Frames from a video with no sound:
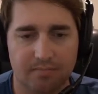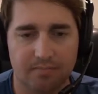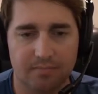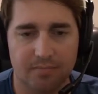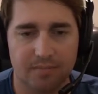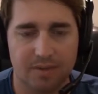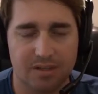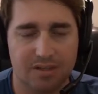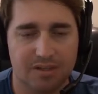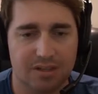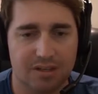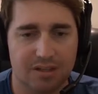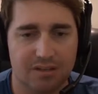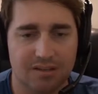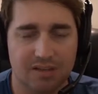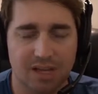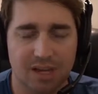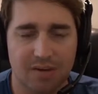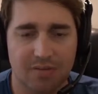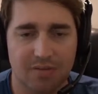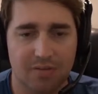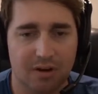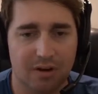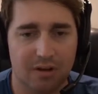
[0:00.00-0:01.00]
This didn't take
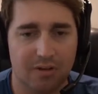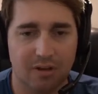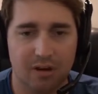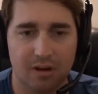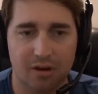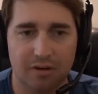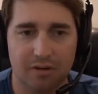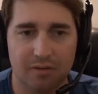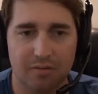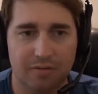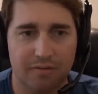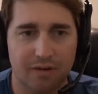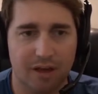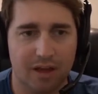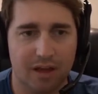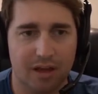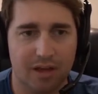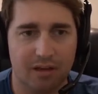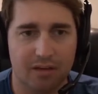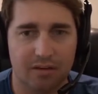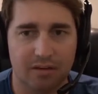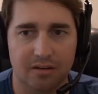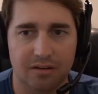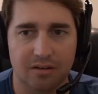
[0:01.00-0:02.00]
very long to
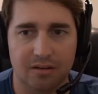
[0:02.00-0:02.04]
find.